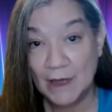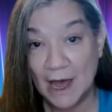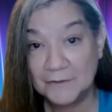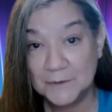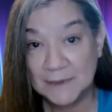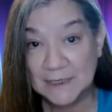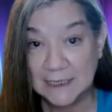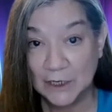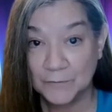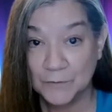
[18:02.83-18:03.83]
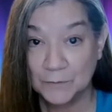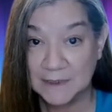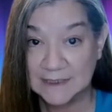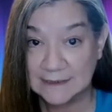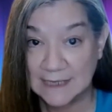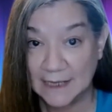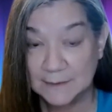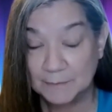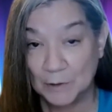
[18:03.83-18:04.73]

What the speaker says: you have to be careful with stats.